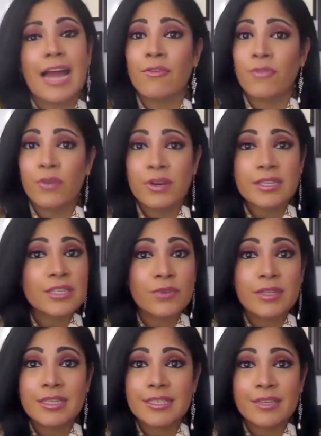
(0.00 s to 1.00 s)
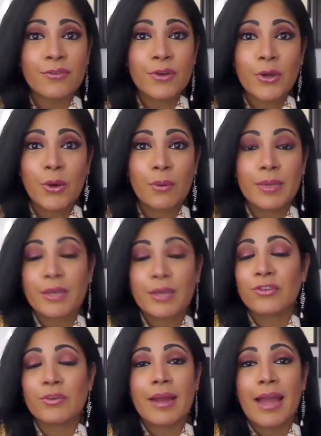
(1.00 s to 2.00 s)
At first it's really difficult
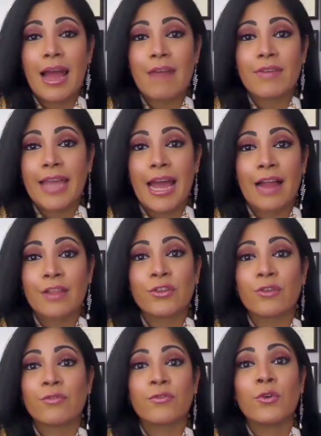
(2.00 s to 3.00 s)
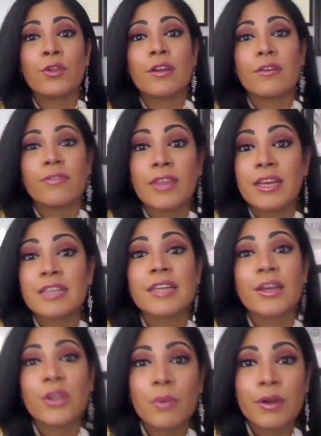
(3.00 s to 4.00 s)
because you might have a calendar full of things
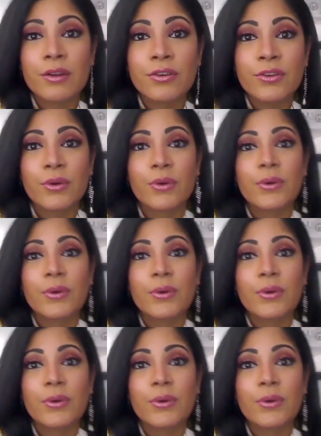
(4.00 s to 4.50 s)
that you want to do.